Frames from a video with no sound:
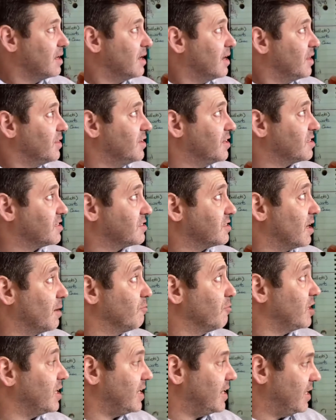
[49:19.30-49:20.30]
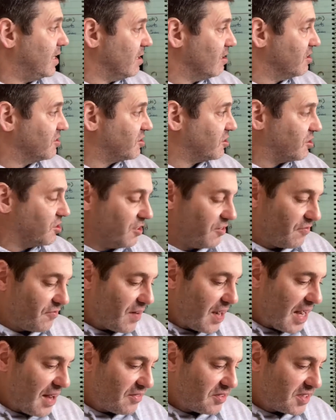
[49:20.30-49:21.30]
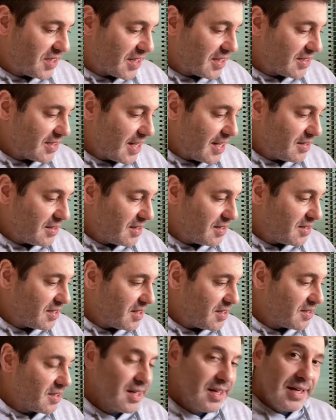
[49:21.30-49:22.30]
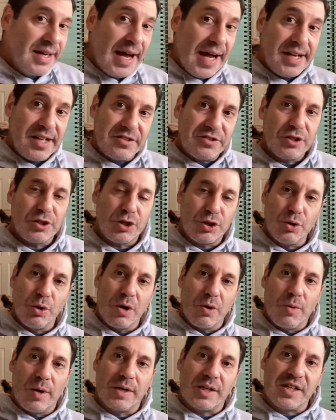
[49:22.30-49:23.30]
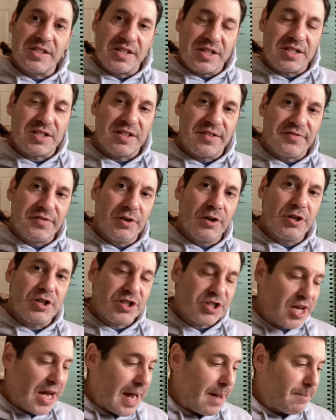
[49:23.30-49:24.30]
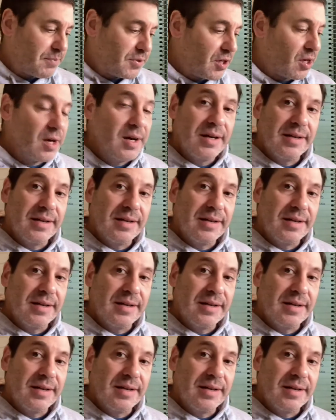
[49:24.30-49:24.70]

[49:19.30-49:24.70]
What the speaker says: This summary here is a good 5-6 sentences, and it's a short one because it's the first chapter.